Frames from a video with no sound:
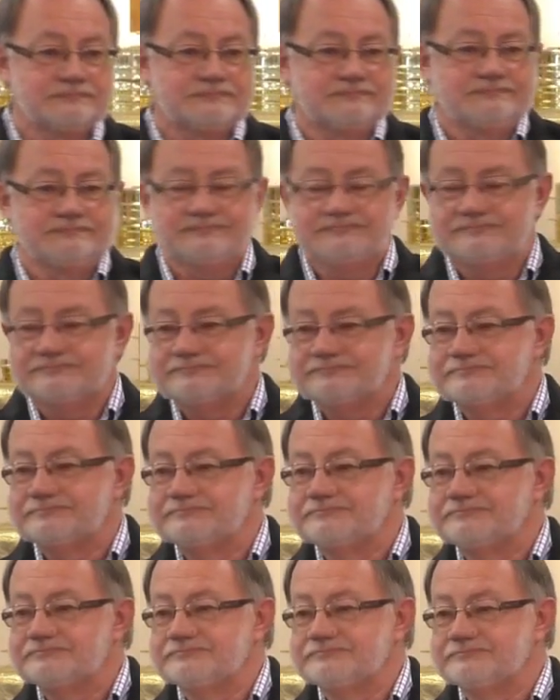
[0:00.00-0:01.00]

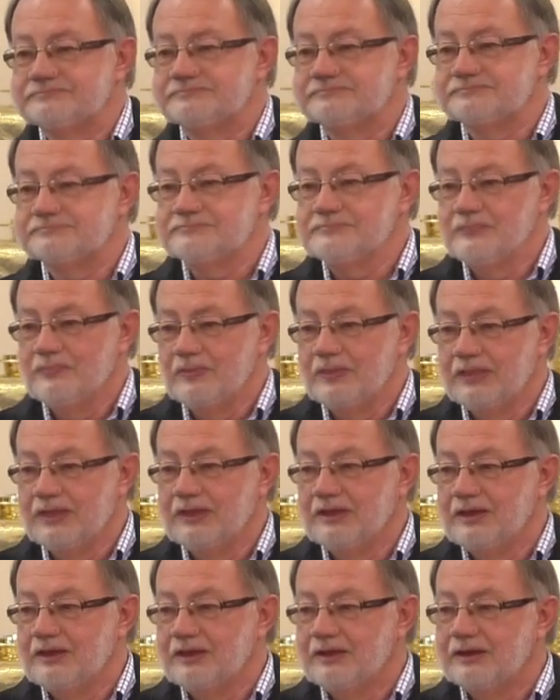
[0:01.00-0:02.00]

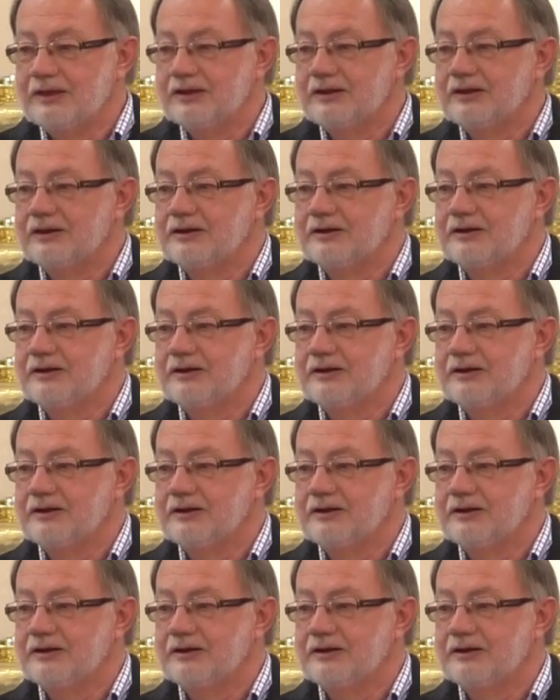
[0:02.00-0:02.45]
[no speech]